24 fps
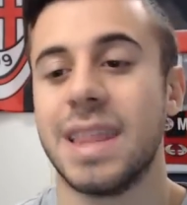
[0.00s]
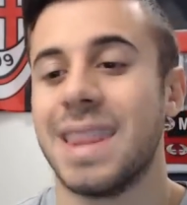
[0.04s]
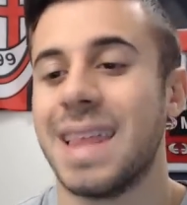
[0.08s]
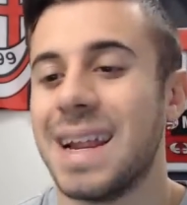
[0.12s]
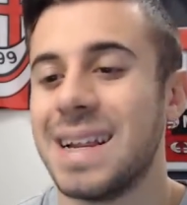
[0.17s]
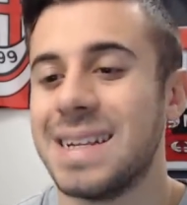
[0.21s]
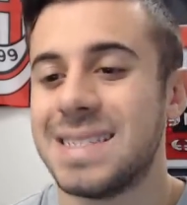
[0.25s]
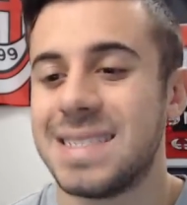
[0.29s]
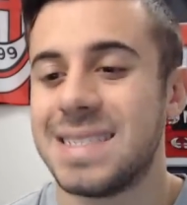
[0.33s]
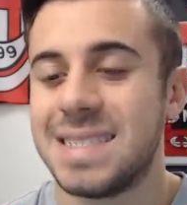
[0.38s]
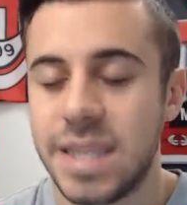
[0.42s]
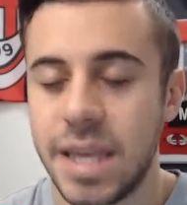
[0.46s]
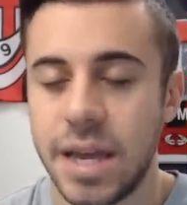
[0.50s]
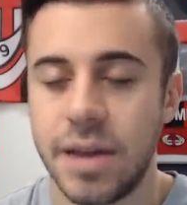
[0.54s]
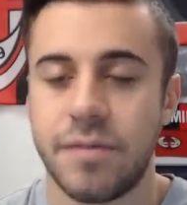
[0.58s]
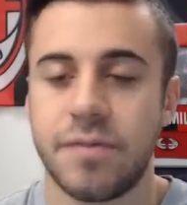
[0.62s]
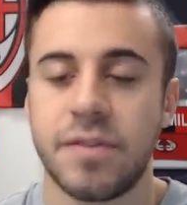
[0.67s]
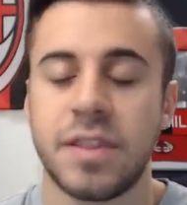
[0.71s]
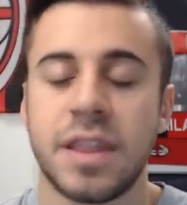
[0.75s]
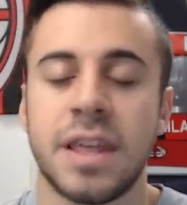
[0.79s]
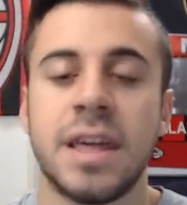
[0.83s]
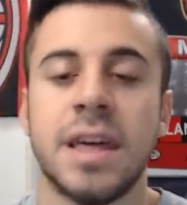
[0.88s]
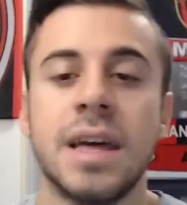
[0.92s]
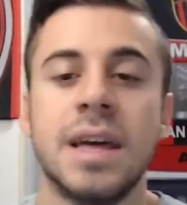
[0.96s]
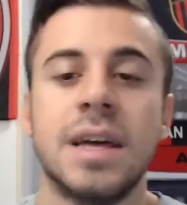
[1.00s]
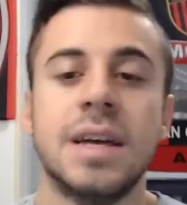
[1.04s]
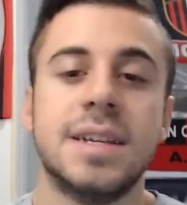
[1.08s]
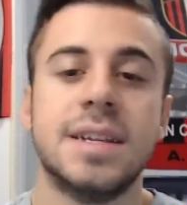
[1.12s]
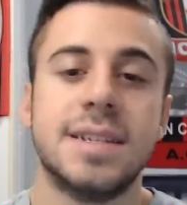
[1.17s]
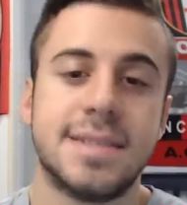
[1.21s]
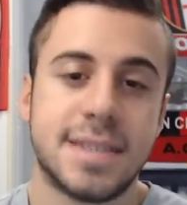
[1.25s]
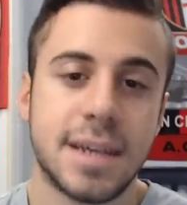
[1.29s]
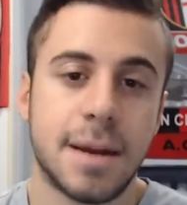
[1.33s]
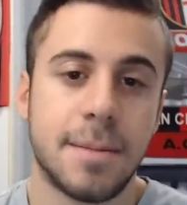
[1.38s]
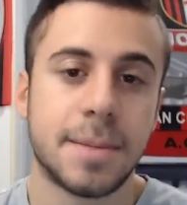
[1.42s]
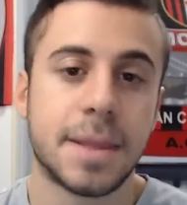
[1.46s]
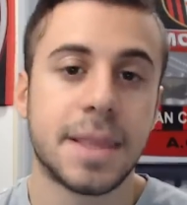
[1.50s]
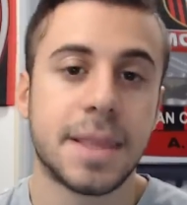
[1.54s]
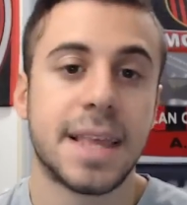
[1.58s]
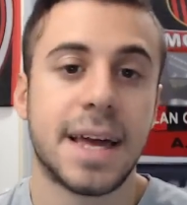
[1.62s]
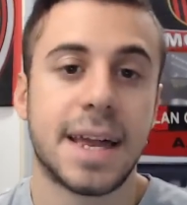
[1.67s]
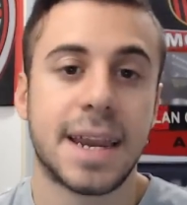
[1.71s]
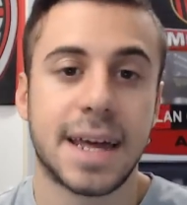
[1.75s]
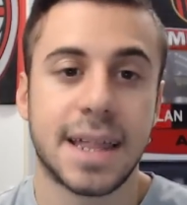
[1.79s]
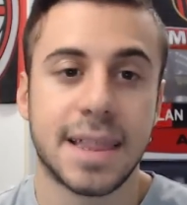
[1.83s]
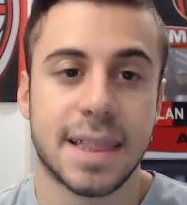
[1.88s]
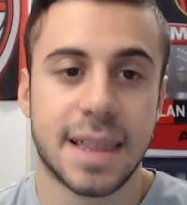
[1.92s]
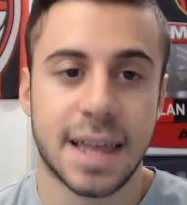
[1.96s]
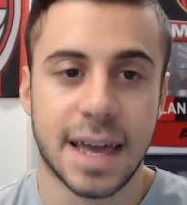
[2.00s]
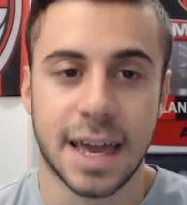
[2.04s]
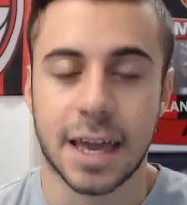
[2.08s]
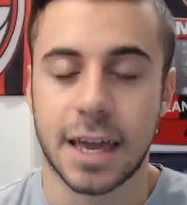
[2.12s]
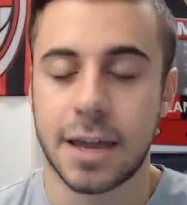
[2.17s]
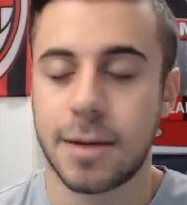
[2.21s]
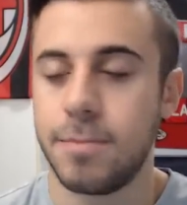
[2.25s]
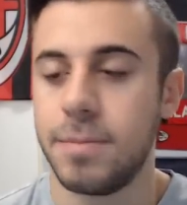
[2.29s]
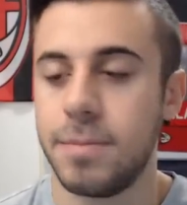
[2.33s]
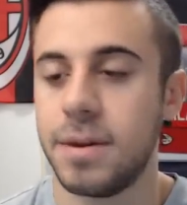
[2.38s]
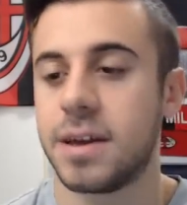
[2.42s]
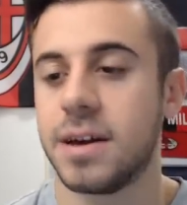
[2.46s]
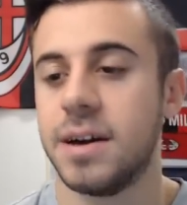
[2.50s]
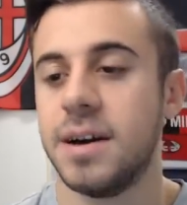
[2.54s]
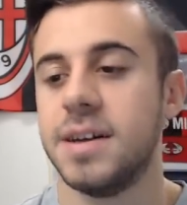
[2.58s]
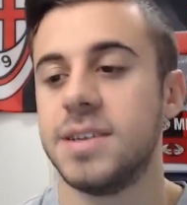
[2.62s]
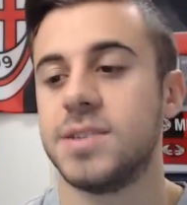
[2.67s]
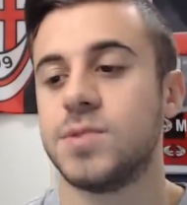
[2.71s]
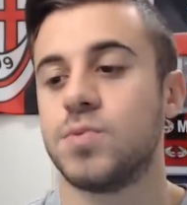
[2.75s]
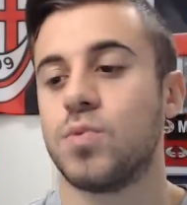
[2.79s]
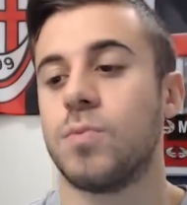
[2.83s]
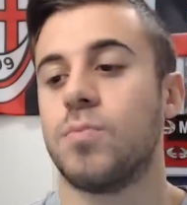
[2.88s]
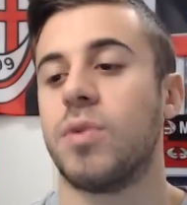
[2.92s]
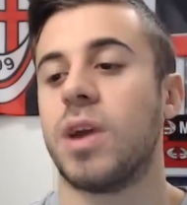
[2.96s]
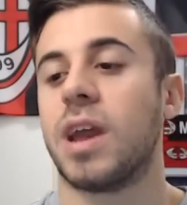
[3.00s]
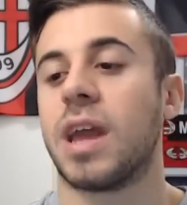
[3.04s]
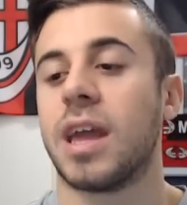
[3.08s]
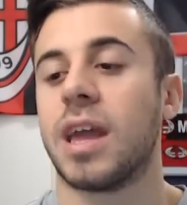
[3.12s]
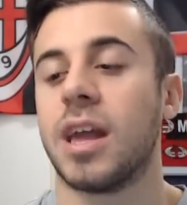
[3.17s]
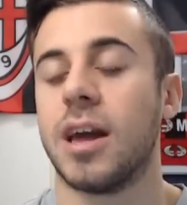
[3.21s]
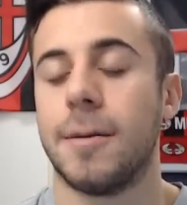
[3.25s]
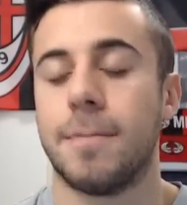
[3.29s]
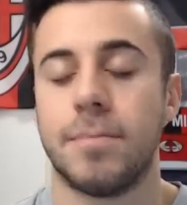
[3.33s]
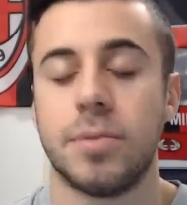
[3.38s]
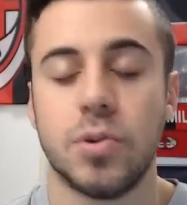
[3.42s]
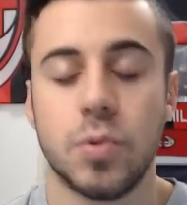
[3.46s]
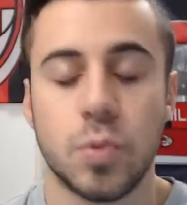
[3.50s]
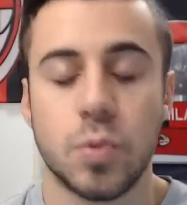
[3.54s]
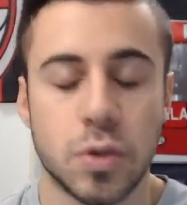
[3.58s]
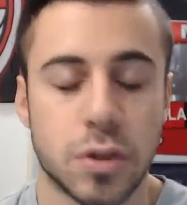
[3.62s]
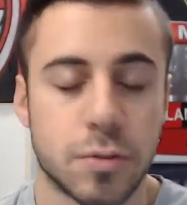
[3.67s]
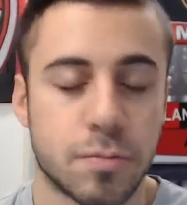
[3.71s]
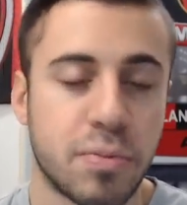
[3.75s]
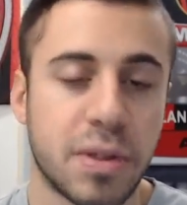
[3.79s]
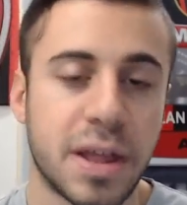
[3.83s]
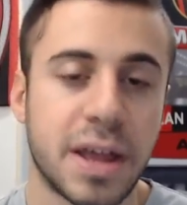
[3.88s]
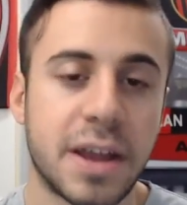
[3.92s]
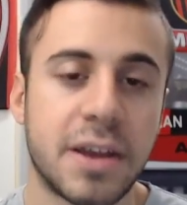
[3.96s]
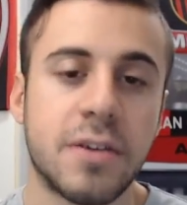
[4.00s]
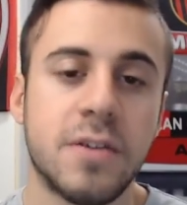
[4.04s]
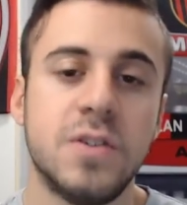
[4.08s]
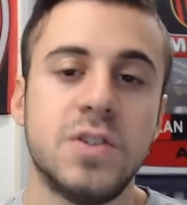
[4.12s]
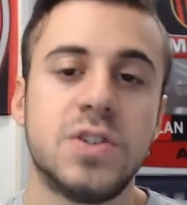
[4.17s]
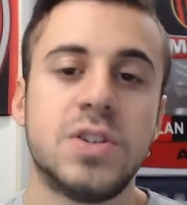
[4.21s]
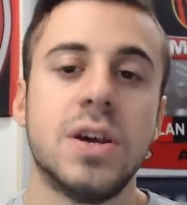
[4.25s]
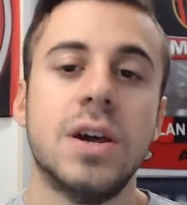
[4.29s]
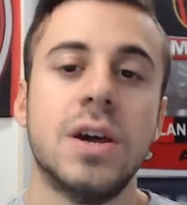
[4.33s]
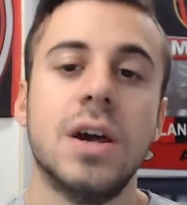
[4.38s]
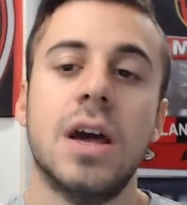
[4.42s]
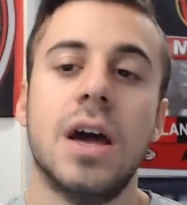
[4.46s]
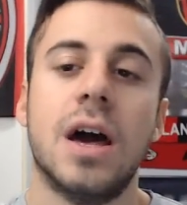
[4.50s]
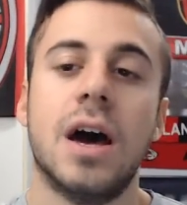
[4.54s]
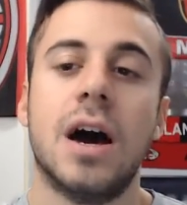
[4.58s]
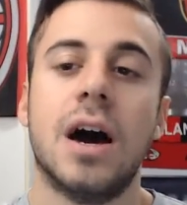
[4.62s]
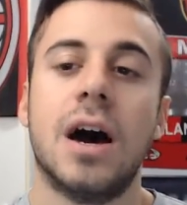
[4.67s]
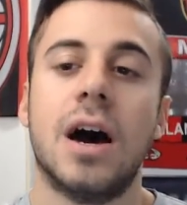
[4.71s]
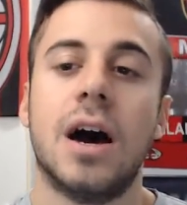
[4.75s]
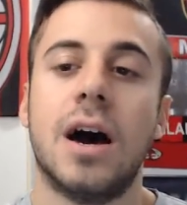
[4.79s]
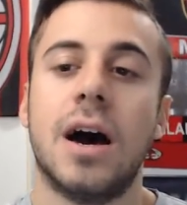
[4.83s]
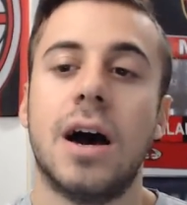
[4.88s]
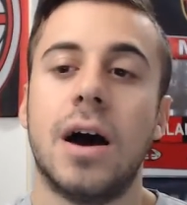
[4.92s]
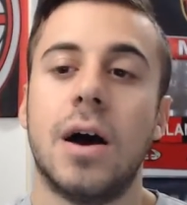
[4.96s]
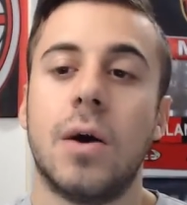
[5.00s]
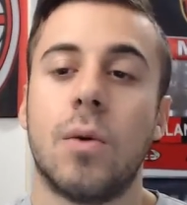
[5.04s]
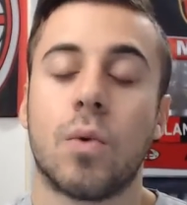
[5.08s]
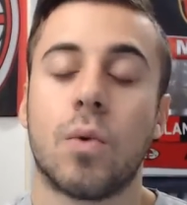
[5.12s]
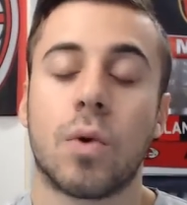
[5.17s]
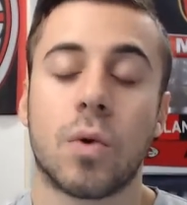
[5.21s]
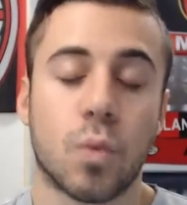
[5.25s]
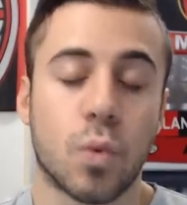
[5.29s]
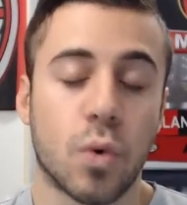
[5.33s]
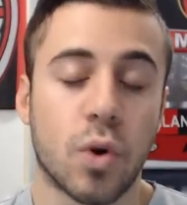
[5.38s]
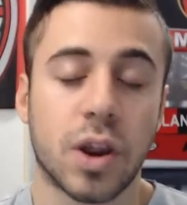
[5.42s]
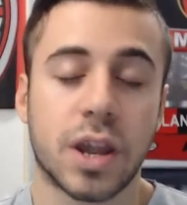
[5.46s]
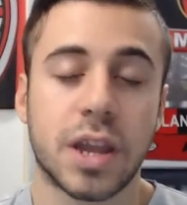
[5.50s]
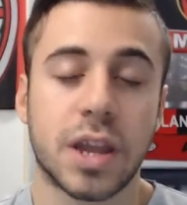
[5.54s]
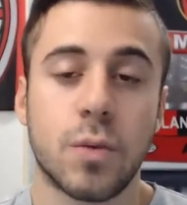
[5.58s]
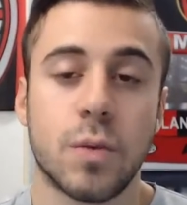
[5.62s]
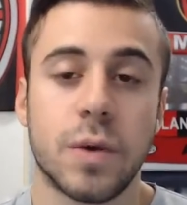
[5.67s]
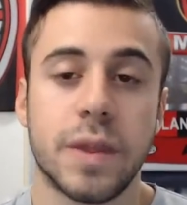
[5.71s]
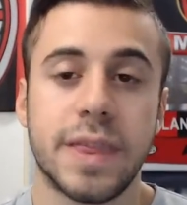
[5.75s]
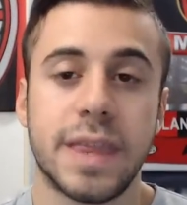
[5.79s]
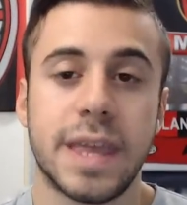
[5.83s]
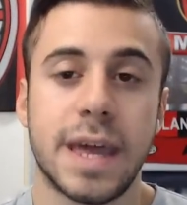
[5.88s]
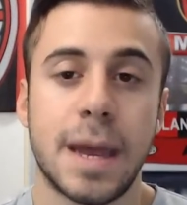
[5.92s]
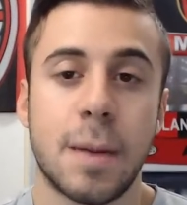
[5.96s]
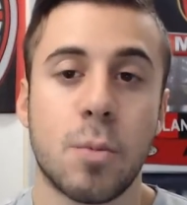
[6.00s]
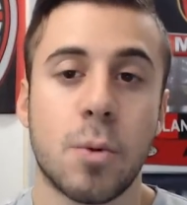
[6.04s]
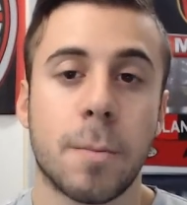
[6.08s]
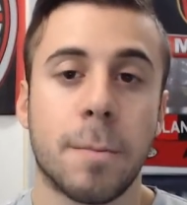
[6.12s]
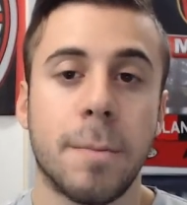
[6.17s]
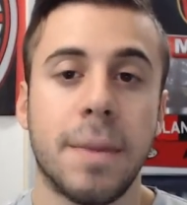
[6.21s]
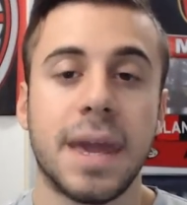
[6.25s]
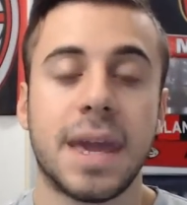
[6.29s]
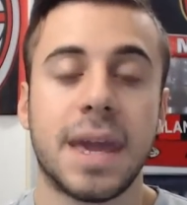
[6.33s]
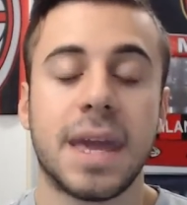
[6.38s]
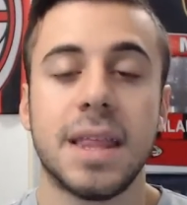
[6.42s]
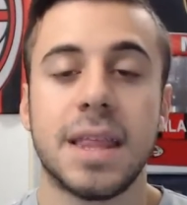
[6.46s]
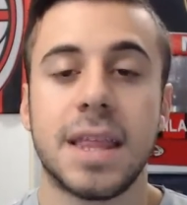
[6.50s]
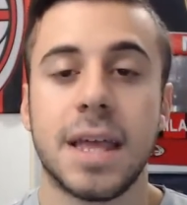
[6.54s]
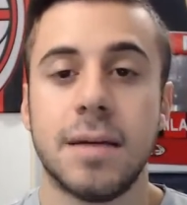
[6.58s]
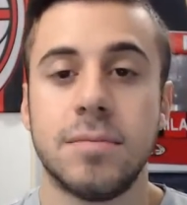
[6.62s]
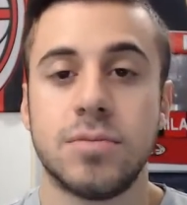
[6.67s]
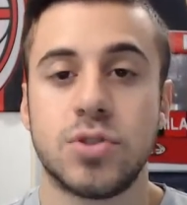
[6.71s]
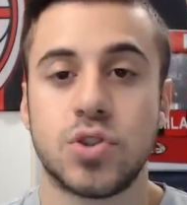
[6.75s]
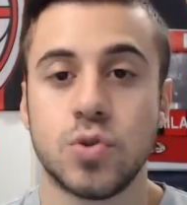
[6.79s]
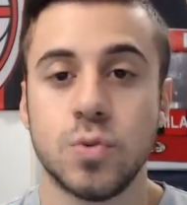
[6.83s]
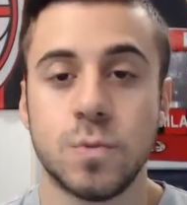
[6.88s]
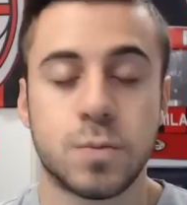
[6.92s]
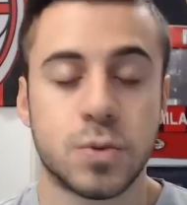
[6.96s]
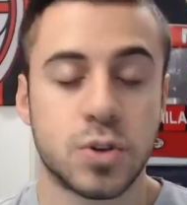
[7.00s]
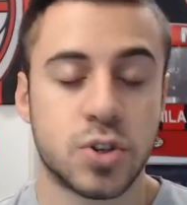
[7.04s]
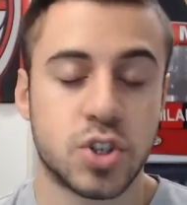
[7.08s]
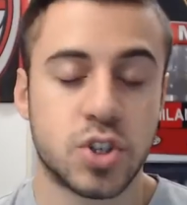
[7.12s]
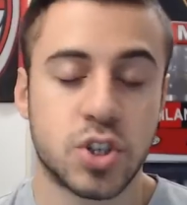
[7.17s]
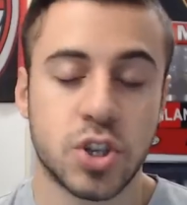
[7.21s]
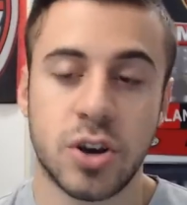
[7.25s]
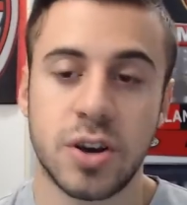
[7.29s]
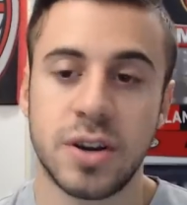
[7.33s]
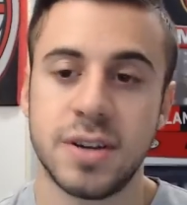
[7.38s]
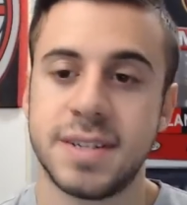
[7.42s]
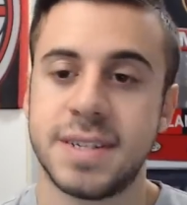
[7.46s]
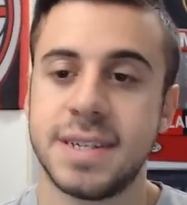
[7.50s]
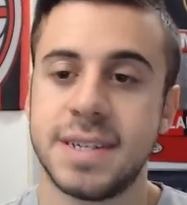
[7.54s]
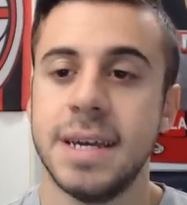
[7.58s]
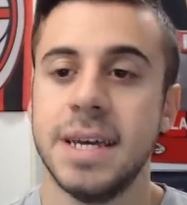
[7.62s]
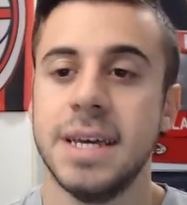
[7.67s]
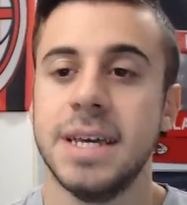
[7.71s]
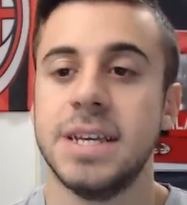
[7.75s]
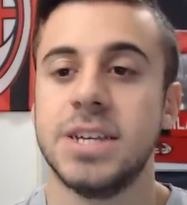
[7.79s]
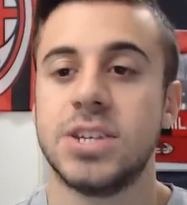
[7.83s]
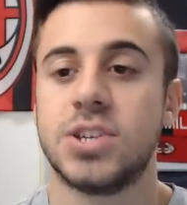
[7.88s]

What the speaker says: And that is definitely something that I like, because we're bringing up youth players, we're working with them, we're making them superstars.